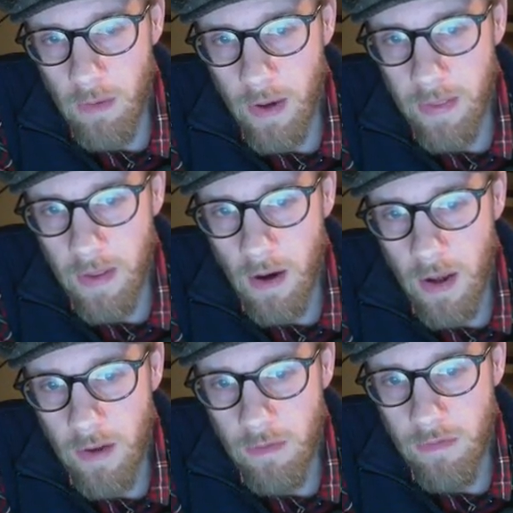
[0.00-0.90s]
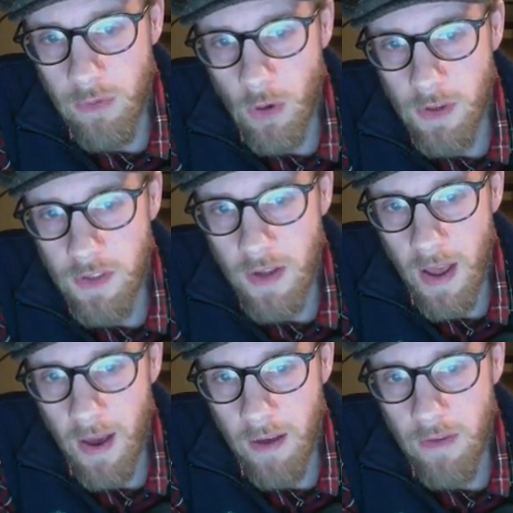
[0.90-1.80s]
Right there, and it forks in
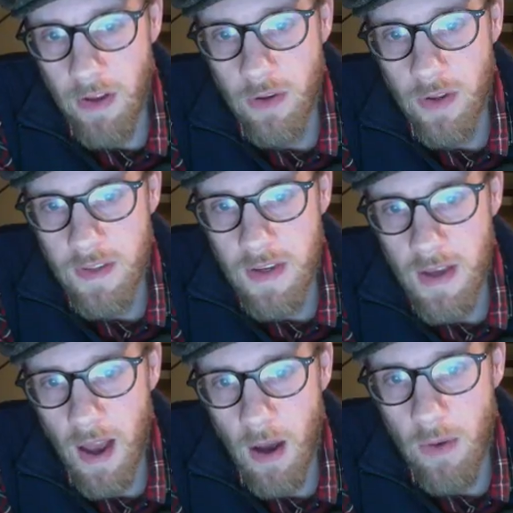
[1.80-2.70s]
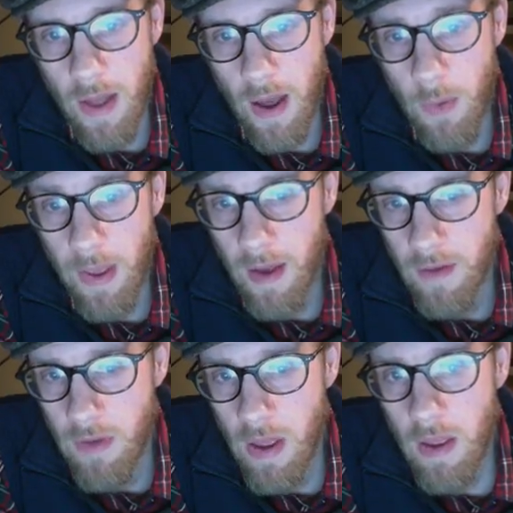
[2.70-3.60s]
half, and you can see how now we
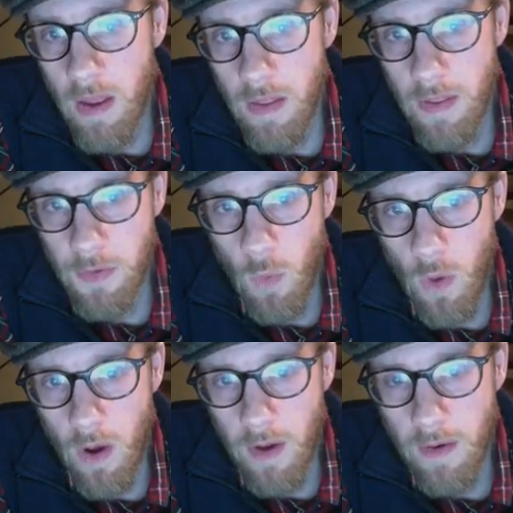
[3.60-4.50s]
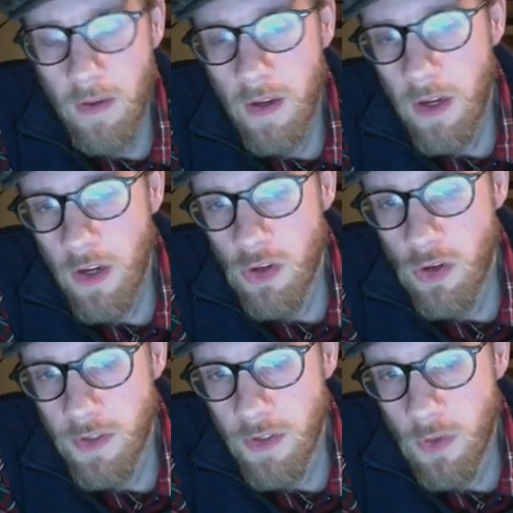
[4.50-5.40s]
have this one
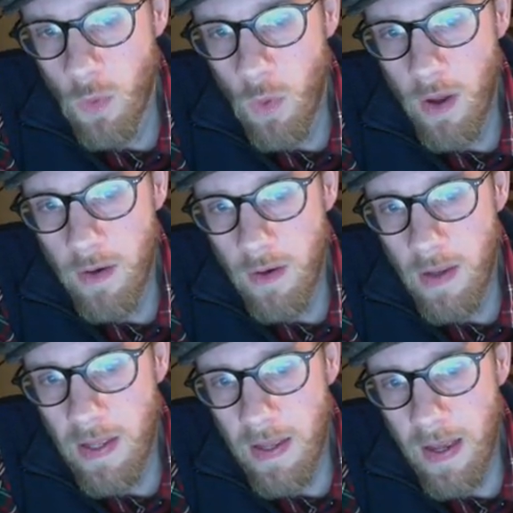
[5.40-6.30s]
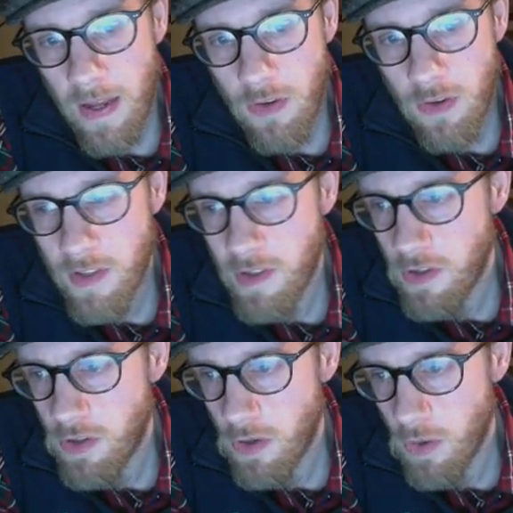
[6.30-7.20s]
turns into one and turns into two,